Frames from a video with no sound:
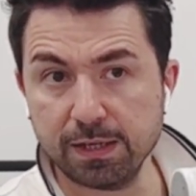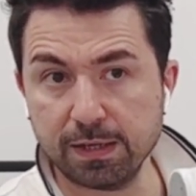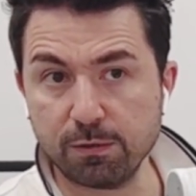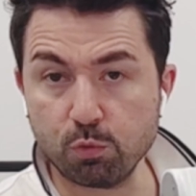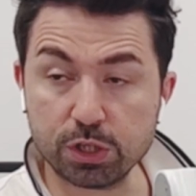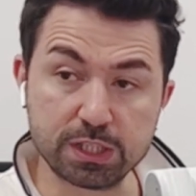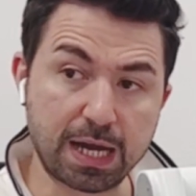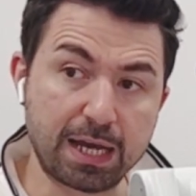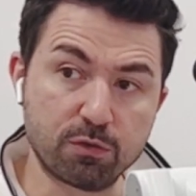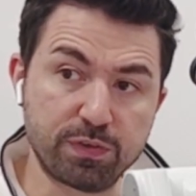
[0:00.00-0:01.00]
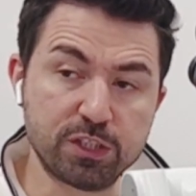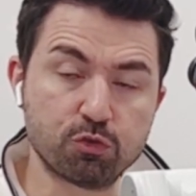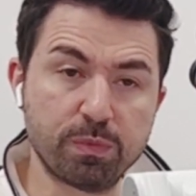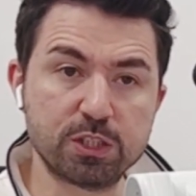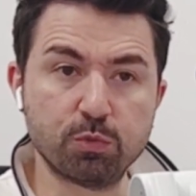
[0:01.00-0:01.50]
what kind of
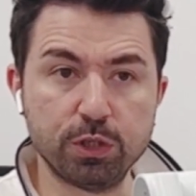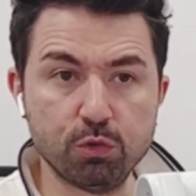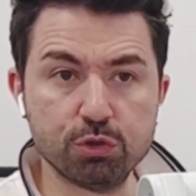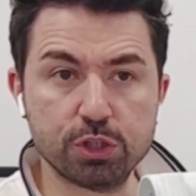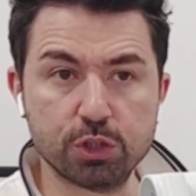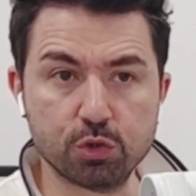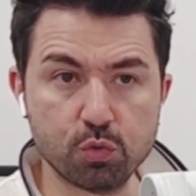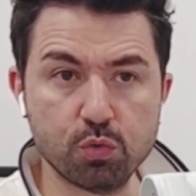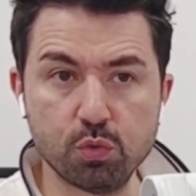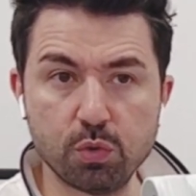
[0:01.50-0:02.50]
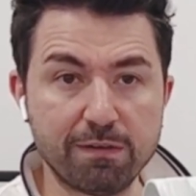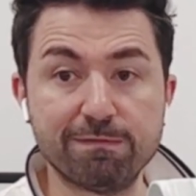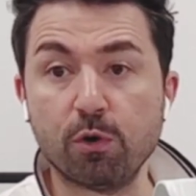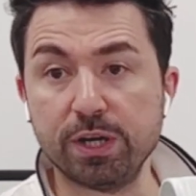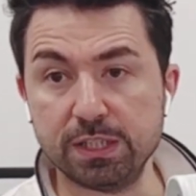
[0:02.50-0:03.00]
instruments we use to
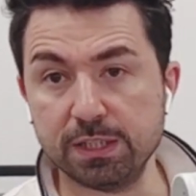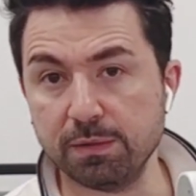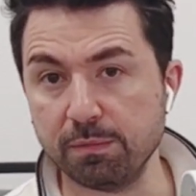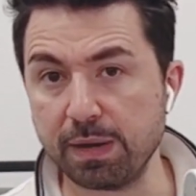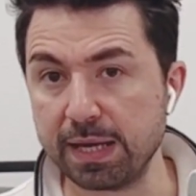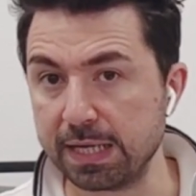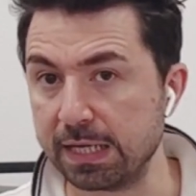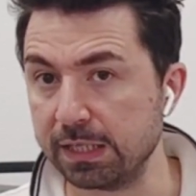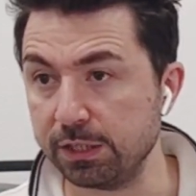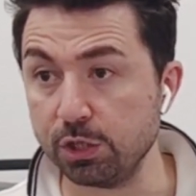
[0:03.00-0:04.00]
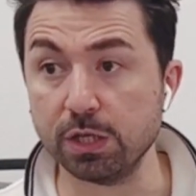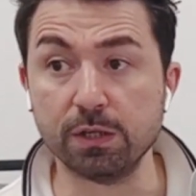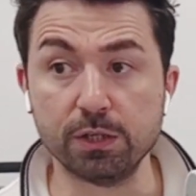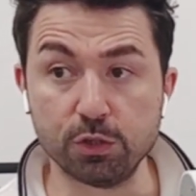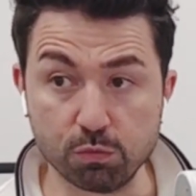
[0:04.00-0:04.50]
avoid making
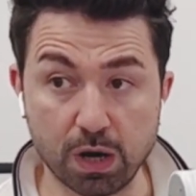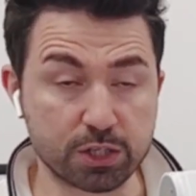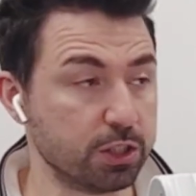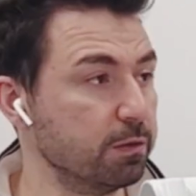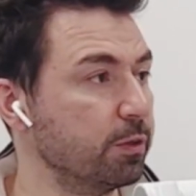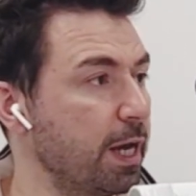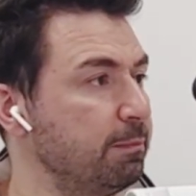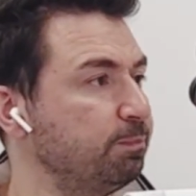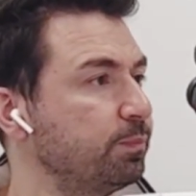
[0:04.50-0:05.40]
U margin, okay?